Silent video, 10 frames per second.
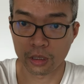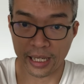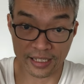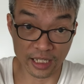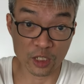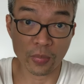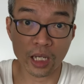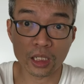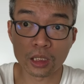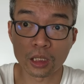has
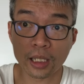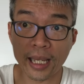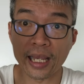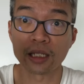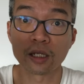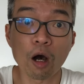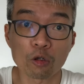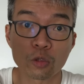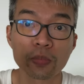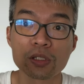expired and the
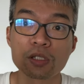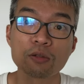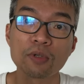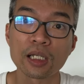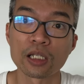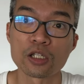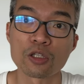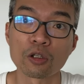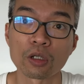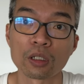occupancy rate
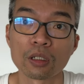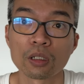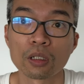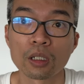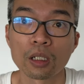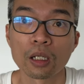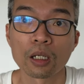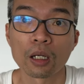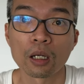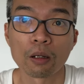is not
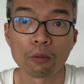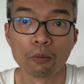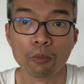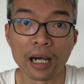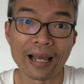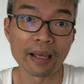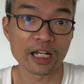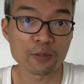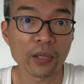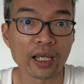what I
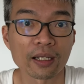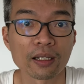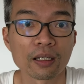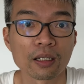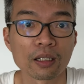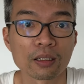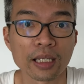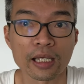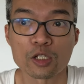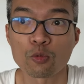expect,
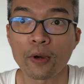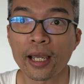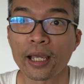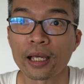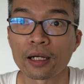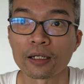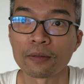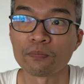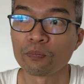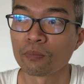that is where
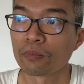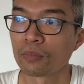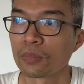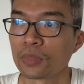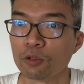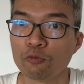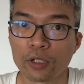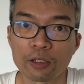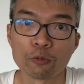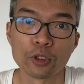the
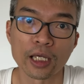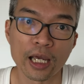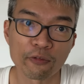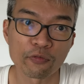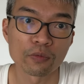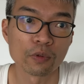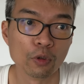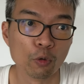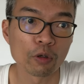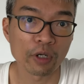REIT would have
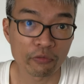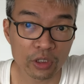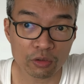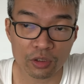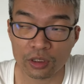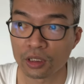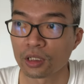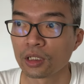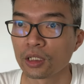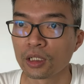lower revenues.
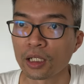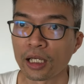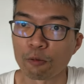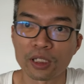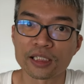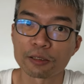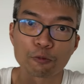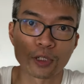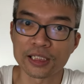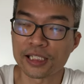And once
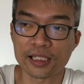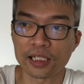it